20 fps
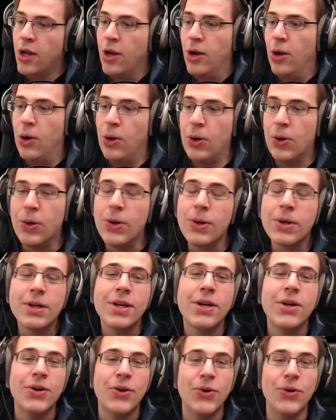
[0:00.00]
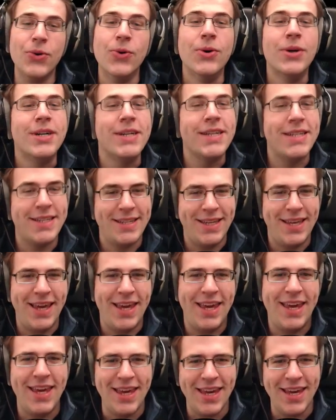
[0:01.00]
Look who is
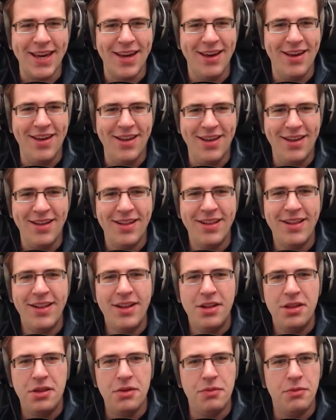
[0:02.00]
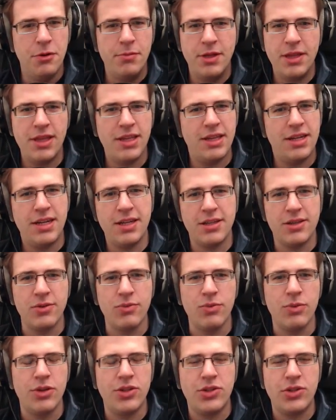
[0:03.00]
here. The woman that
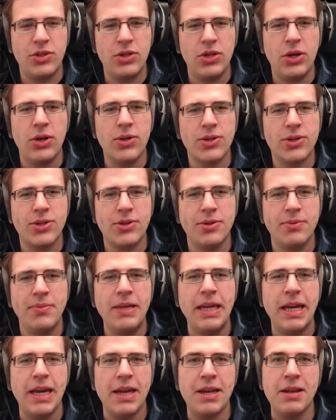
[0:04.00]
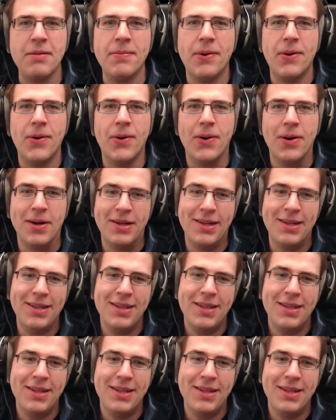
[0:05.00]
doesn't want to talk to me anymore.